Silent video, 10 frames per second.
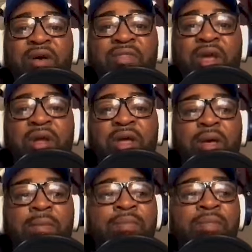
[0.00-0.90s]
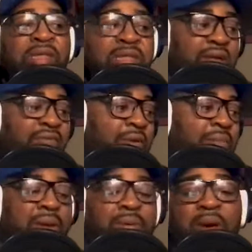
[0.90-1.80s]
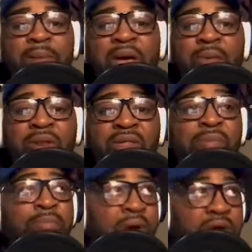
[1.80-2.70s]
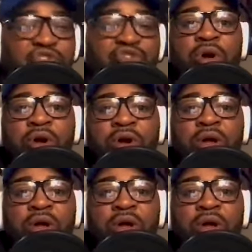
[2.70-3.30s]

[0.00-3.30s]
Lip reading: there, the second film that I'm coming out with is much stronger.